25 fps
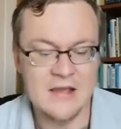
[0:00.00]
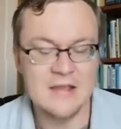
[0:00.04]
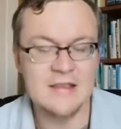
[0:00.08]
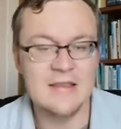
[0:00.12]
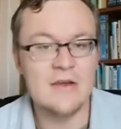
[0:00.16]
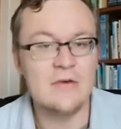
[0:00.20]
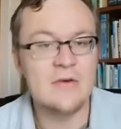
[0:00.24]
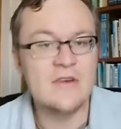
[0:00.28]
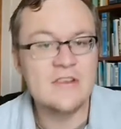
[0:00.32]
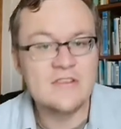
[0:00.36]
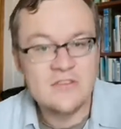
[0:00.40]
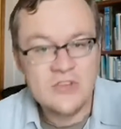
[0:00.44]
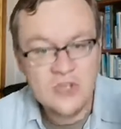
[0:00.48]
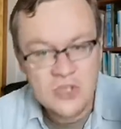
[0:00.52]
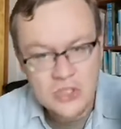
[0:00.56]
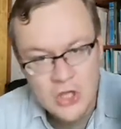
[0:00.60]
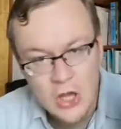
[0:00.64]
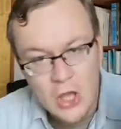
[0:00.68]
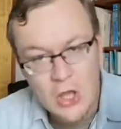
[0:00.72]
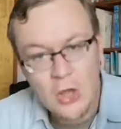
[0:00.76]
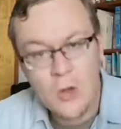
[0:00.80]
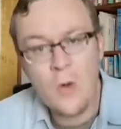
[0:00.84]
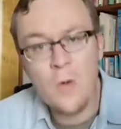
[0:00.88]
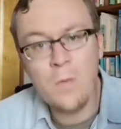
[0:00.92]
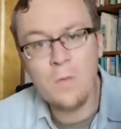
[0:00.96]
There is
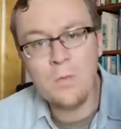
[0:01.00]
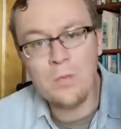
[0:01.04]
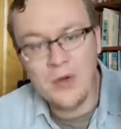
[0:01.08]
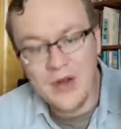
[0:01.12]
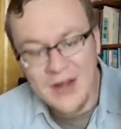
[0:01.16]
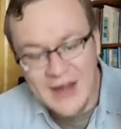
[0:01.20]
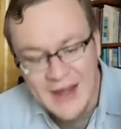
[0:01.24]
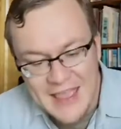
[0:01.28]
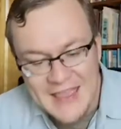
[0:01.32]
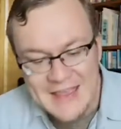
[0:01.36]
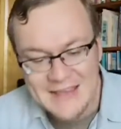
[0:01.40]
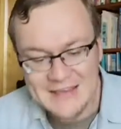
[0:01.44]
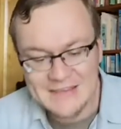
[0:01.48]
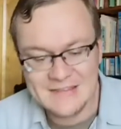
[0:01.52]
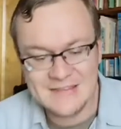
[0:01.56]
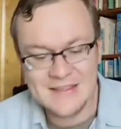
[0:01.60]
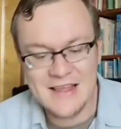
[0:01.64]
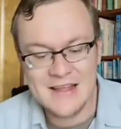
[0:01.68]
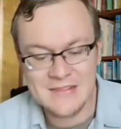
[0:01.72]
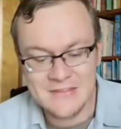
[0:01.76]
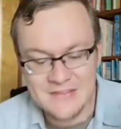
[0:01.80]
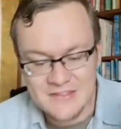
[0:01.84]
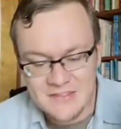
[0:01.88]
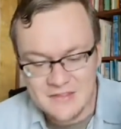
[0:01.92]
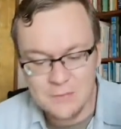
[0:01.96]
no place
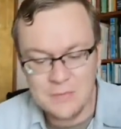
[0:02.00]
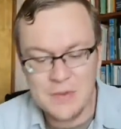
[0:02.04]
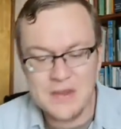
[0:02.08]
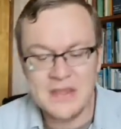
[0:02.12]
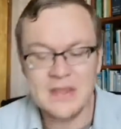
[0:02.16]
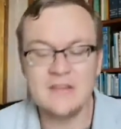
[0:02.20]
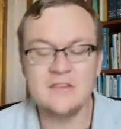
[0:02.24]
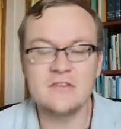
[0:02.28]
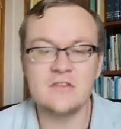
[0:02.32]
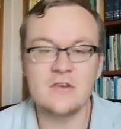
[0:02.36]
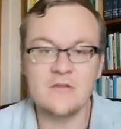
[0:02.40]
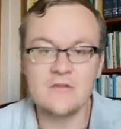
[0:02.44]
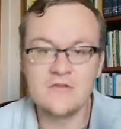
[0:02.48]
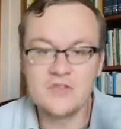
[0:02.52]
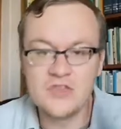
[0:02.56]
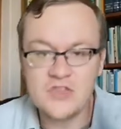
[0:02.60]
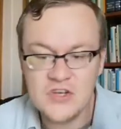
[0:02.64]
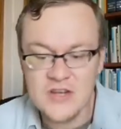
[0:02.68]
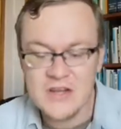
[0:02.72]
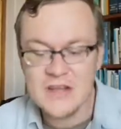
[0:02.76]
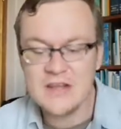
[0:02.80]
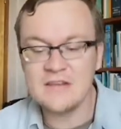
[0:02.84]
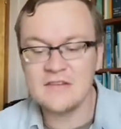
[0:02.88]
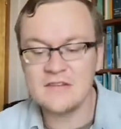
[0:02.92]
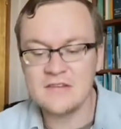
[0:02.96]
that speaks of
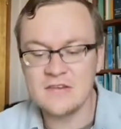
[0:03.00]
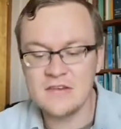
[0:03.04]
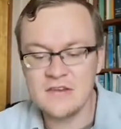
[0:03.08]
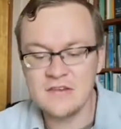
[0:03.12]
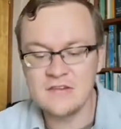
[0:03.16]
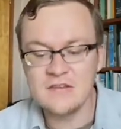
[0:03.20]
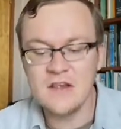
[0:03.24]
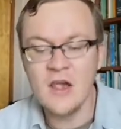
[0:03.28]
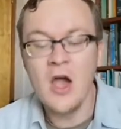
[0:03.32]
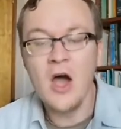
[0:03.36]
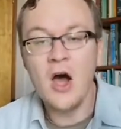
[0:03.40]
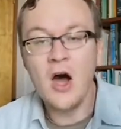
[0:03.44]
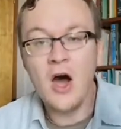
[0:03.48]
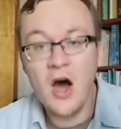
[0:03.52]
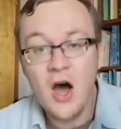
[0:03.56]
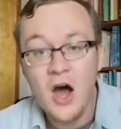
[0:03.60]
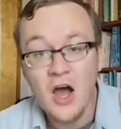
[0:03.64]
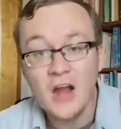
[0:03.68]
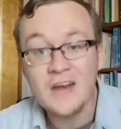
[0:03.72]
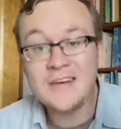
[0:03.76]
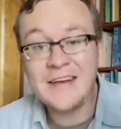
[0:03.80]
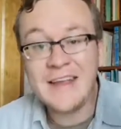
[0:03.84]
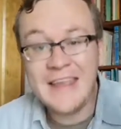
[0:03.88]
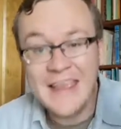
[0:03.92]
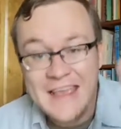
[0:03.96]
Jesus
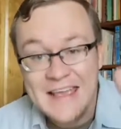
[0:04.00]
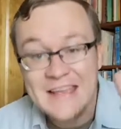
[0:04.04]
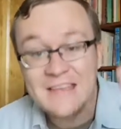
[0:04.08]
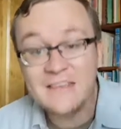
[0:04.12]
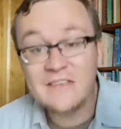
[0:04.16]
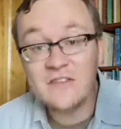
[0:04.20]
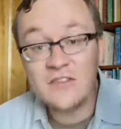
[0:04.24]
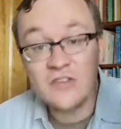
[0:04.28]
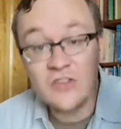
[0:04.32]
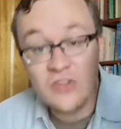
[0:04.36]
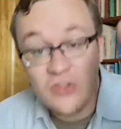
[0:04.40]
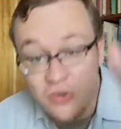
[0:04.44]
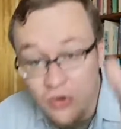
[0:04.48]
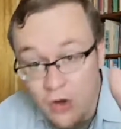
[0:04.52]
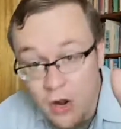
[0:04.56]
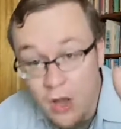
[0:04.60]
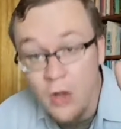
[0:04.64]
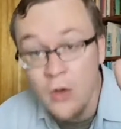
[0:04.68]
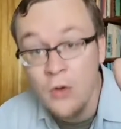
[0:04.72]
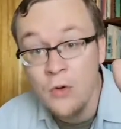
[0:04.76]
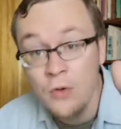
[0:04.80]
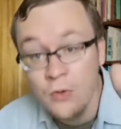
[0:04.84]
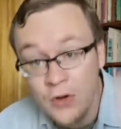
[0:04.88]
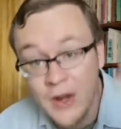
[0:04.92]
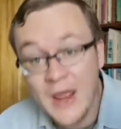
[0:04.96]
on his
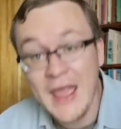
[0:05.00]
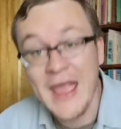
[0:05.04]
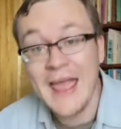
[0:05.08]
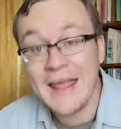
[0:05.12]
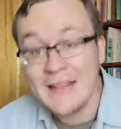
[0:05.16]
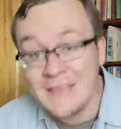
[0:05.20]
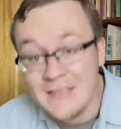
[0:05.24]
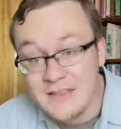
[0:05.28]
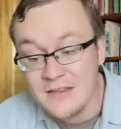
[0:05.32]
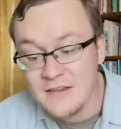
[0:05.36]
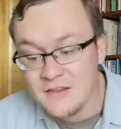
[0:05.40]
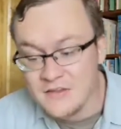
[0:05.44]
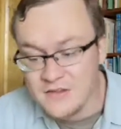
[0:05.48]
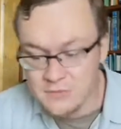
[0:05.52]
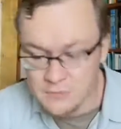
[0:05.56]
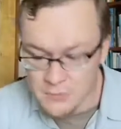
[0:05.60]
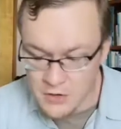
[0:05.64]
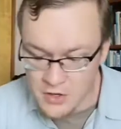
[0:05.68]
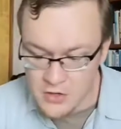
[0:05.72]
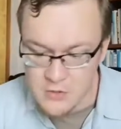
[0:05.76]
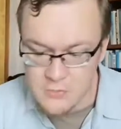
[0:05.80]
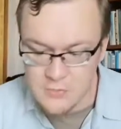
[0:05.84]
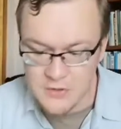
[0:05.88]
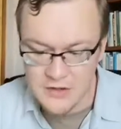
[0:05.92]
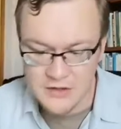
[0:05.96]
throne at this
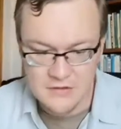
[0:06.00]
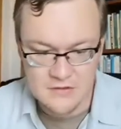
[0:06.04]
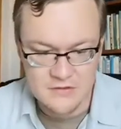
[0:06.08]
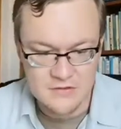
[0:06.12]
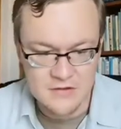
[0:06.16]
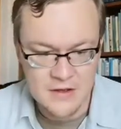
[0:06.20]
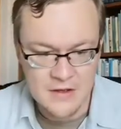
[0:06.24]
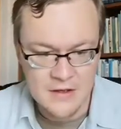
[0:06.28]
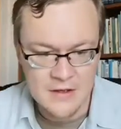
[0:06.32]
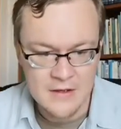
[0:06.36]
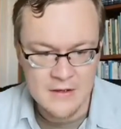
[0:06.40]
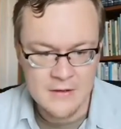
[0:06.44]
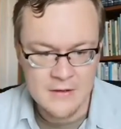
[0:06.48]
moment.